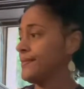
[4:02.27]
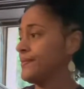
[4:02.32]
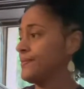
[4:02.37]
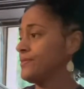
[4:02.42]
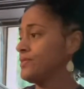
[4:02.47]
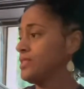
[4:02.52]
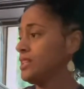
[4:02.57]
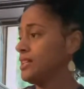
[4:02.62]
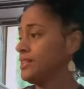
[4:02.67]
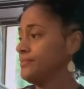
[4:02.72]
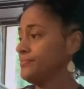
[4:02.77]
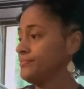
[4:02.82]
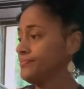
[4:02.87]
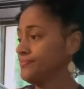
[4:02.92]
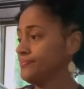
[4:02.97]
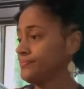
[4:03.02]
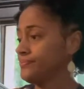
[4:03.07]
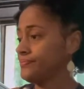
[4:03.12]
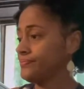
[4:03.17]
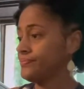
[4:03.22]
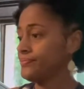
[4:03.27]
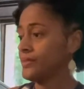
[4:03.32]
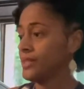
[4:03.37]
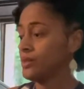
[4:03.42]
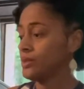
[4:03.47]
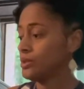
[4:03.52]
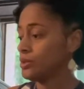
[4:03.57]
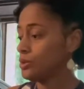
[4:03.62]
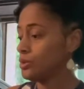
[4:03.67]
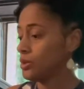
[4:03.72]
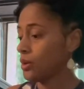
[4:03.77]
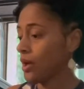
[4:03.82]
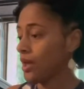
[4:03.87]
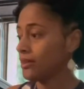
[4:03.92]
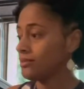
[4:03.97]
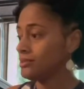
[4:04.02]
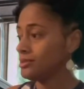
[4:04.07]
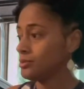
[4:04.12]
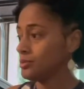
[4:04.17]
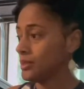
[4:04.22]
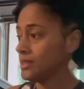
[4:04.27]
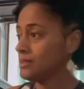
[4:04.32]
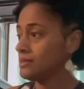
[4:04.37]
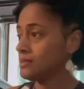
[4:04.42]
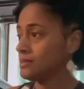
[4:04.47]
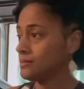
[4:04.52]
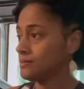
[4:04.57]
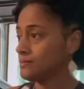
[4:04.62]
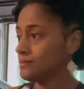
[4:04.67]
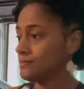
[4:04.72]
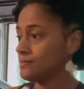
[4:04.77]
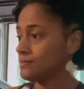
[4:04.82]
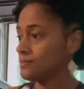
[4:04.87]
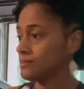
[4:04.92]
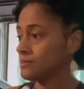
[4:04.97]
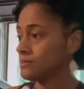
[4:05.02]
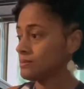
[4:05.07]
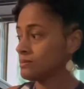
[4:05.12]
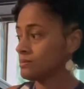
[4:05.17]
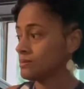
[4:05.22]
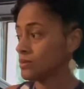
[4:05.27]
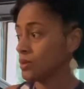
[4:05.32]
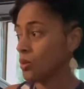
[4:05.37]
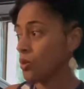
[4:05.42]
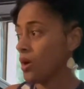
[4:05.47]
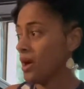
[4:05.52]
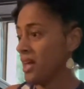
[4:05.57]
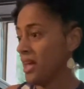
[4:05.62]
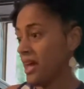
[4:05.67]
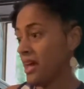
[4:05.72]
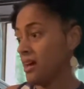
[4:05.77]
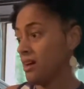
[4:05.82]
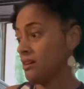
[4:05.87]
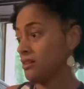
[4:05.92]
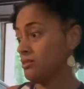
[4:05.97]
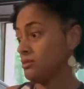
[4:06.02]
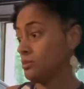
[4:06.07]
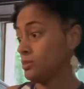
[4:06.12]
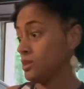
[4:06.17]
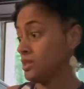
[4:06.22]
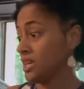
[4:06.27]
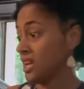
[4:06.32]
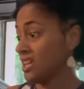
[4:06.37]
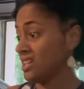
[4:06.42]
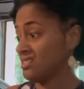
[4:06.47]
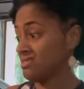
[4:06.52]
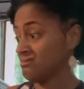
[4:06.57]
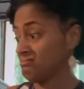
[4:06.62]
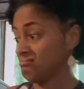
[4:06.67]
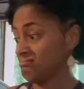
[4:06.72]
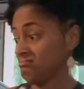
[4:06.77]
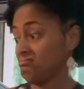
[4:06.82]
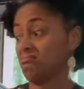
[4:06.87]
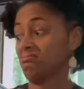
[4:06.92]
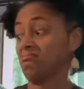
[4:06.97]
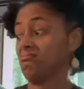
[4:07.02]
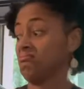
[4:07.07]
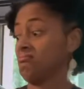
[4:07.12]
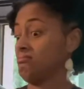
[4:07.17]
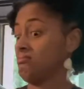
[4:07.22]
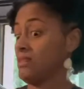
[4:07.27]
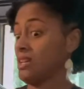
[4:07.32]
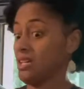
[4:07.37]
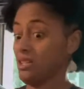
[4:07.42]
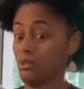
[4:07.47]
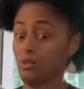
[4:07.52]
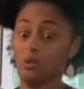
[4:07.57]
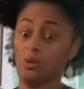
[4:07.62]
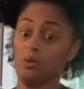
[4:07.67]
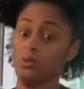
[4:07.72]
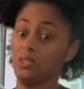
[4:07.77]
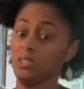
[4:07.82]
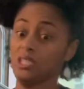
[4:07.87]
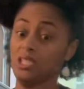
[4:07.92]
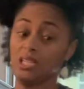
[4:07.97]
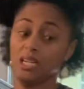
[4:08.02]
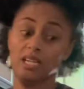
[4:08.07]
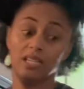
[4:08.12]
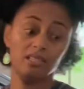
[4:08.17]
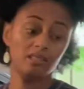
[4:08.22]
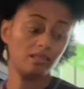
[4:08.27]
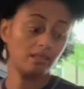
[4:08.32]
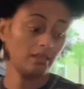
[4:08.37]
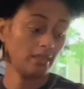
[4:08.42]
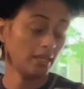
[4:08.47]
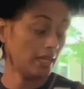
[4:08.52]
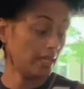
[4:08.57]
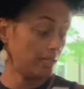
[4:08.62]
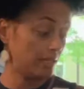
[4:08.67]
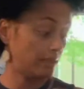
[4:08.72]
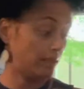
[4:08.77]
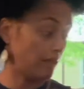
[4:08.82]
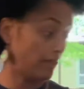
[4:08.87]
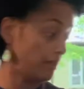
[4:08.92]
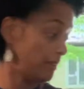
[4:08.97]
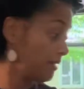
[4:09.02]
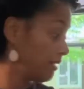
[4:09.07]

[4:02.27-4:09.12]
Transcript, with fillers: Yeah. No, I do not have space. Well, I have, but I, I don't organize anything.